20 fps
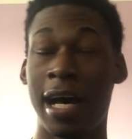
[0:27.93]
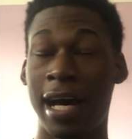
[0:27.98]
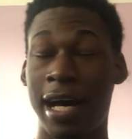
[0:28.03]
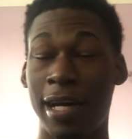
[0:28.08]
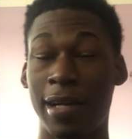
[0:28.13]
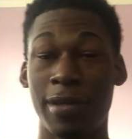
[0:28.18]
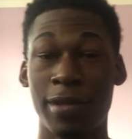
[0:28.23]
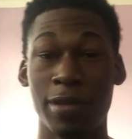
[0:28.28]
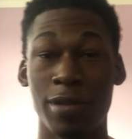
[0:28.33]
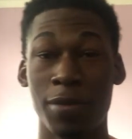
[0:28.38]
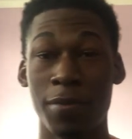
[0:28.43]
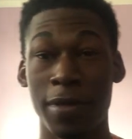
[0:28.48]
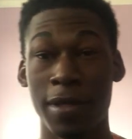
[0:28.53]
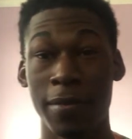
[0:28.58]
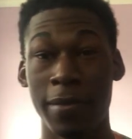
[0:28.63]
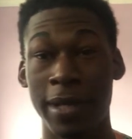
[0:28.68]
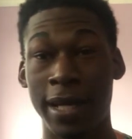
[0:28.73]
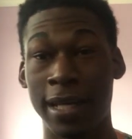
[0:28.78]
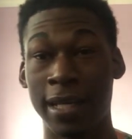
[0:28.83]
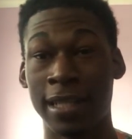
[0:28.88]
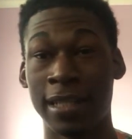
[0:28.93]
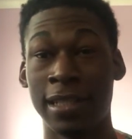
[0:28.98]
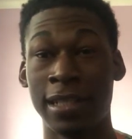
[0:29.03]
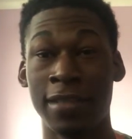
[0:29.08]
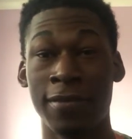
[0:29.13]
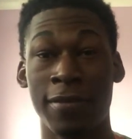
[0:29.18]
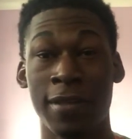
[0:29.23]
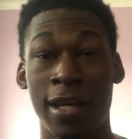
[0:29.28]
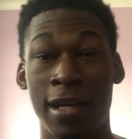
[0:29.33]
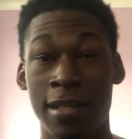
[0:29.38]
I don't know, maybe I can
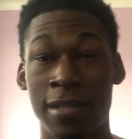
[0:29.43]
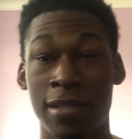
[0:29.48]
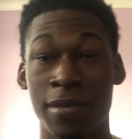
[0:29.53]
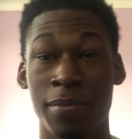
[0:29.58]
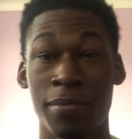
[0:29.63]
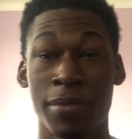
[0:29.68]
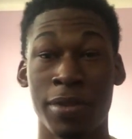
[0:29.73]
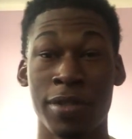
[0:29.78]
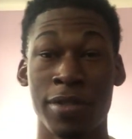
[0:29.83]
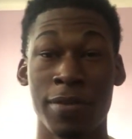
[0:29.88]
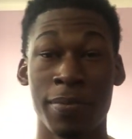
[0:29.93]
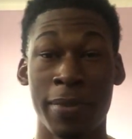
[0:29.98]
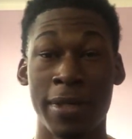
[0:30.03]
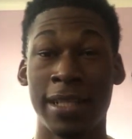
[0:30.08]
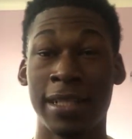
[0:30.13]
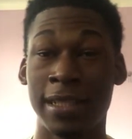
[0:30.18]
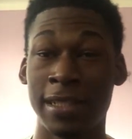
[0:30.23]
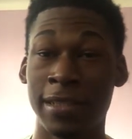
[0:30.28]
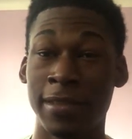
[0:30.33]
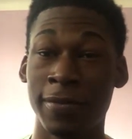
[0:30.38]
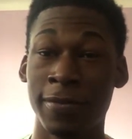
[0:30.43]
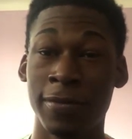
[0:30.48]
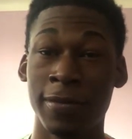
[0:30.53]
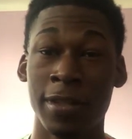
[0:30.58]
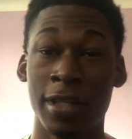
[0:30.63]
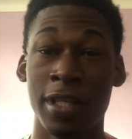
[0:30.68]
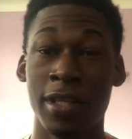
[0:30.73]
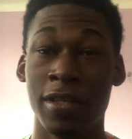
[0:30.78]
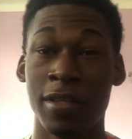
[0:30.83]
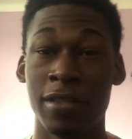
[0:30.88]
give y'all some perspective
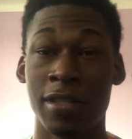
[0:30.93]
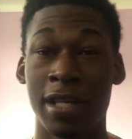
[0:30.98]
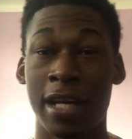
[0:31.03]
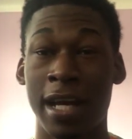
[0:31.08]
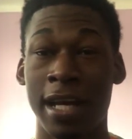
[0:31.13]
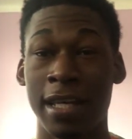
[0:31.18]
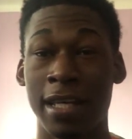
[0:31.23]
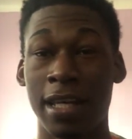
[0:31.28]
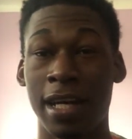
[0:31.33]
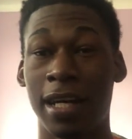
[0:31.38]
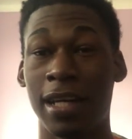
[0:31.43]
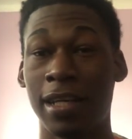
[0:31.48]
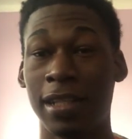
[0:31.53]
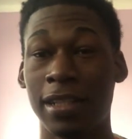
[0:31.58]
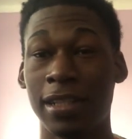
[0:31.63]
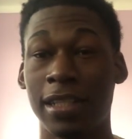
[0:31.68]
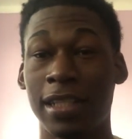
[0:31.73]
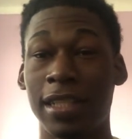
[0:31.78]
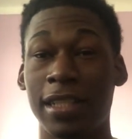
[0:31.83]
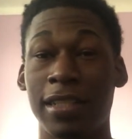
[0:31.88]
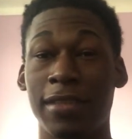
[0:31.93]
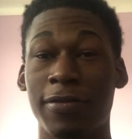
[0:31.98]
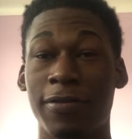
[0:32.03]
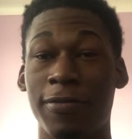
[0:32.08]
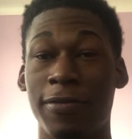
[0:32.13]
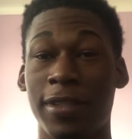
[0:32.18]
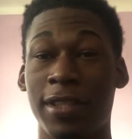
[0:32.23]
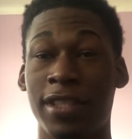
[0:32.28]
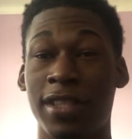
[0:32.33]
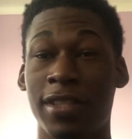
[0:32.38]
so that y'all can
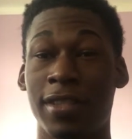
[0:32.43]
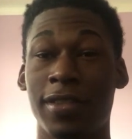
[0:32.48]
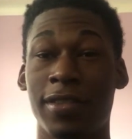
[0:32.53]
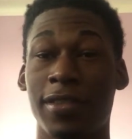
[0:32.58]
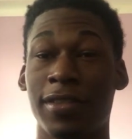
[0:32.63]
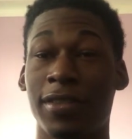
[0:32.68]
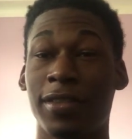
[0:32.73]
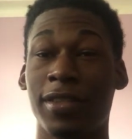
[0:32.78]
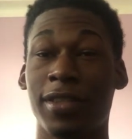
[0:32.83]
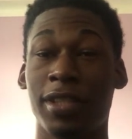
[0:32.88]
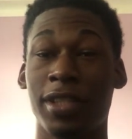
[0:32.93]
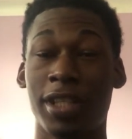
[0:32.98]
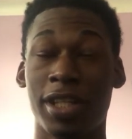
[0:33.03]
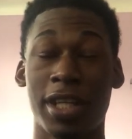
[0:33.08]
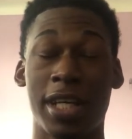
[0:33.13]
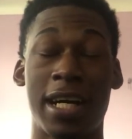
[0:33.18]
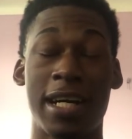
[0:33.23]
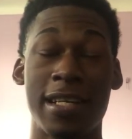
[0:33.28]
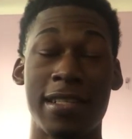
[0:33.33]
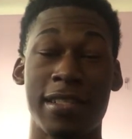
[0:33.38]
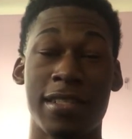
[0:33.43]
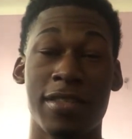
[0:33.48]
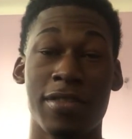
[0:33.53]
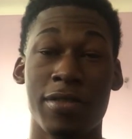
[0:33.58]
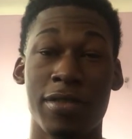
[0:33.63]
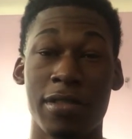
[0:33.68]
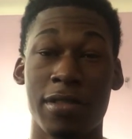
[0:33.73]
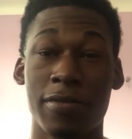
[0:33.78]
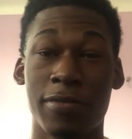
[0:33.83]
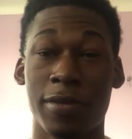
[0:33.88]
fix your guys'
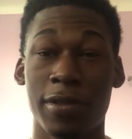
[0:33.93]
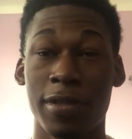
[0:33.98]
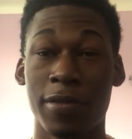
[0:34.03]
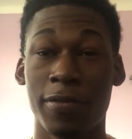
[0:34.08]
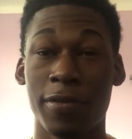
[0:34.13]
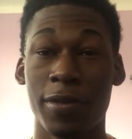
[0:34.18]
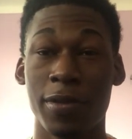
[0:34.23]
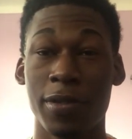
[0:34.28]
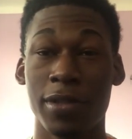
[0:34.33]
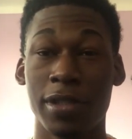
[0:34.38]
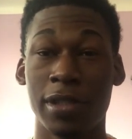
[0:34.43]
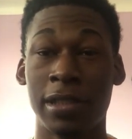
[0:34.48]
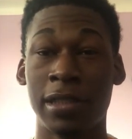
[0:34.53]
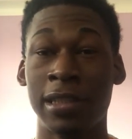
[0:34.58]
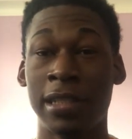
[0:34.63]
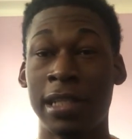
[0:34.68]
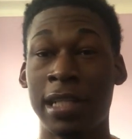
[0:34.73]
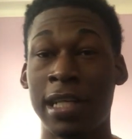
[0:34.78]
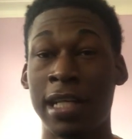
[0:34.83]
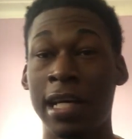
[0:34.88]
reason for refusal.